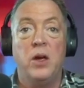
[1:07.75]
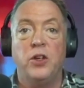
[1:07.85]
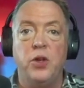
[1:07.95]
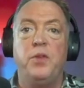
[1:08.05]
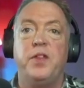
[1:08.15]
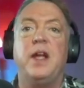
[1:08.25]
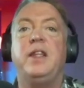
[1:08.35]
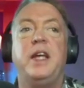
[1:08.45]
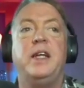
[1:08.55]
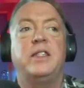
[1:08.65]
Do you think
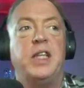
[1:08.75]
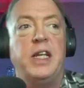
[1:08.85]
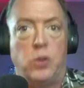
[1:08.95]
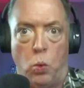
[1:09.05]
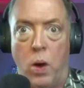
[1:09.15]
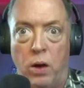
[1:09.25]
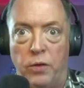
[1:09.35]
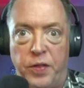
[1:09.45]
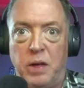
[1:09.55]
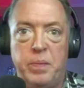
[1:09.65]
these
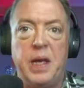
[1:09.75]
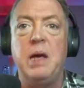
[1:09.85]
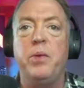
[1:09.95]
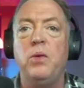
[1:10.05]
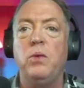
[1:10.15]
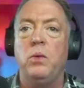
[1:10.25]
wealthy people